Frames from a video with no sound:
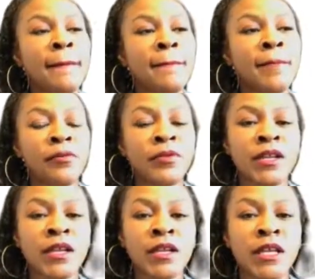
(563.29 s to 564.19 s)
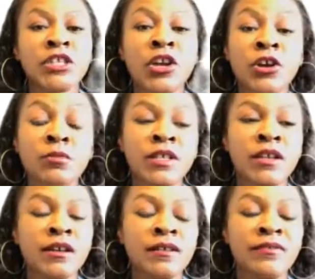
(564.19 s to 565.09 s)
but when in terms
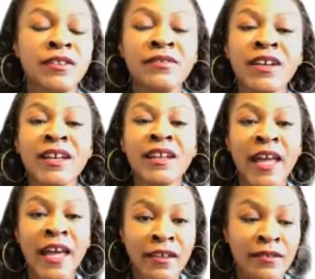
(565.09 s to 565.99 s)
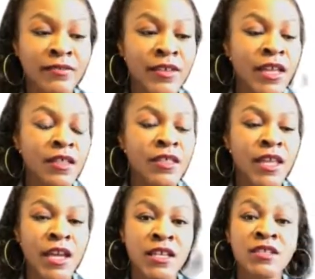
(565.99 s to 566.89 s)
of living a life
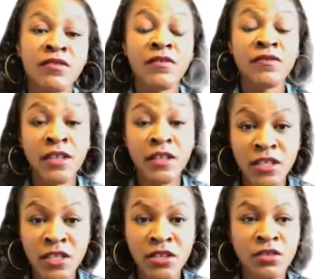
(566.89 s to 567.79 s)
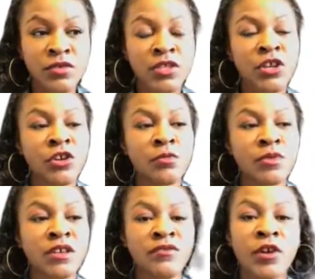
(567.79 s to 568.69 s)
that is fulfilling to you, in terms
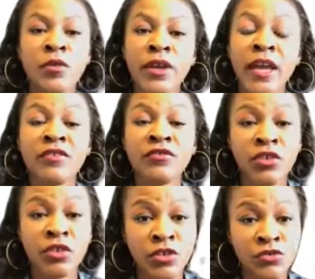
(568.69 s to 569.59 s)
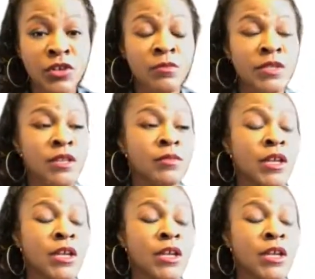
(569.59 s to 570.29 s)
of going after your dreams and